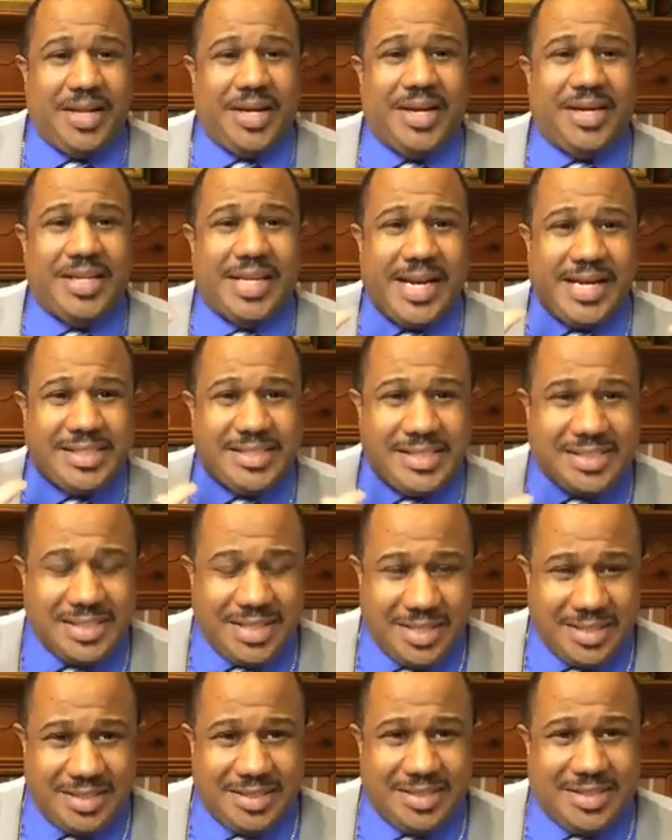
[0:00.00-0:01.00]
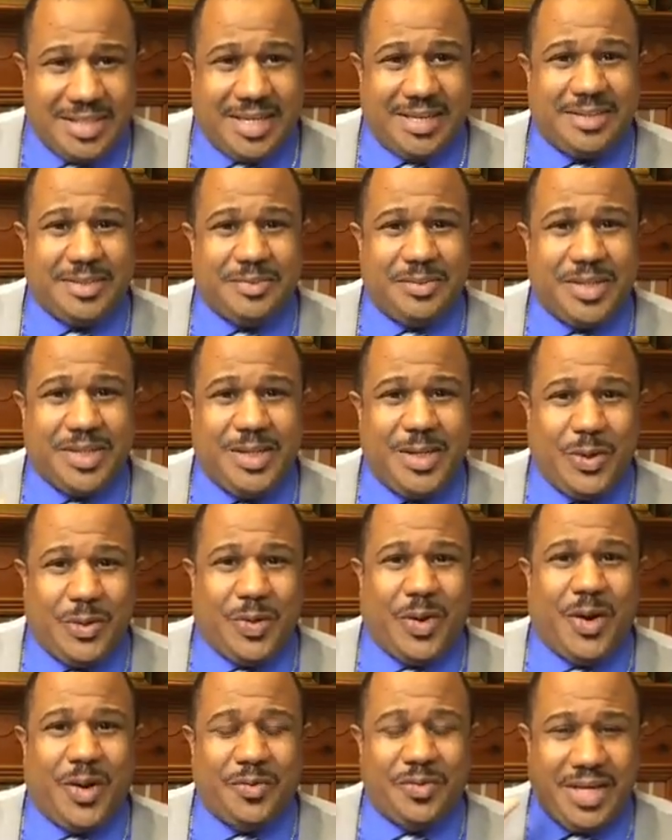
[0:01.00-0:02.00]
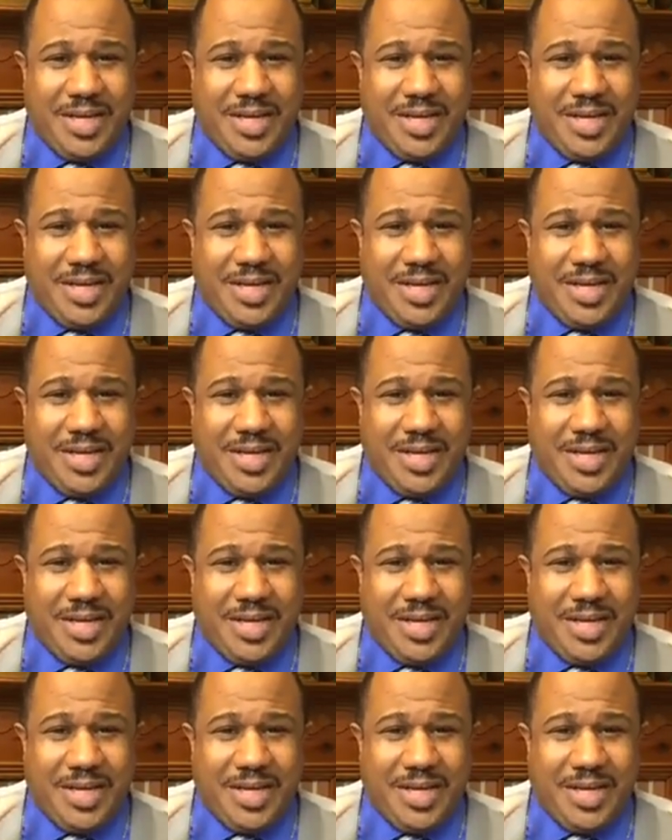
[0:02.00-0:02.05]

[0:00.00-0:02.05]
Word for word: and that sin detector would go off